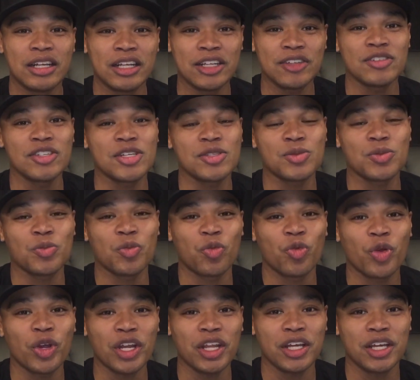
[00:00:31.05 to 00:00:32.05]
leaves us some
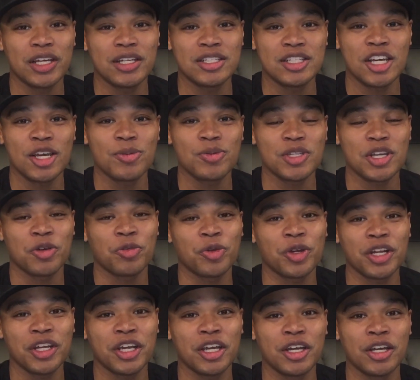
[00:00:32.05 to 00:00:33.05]
really good tips and
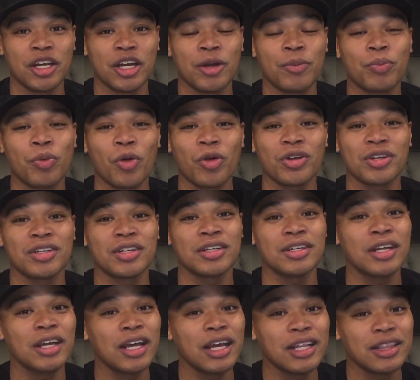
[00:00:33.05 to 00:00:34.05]
really good important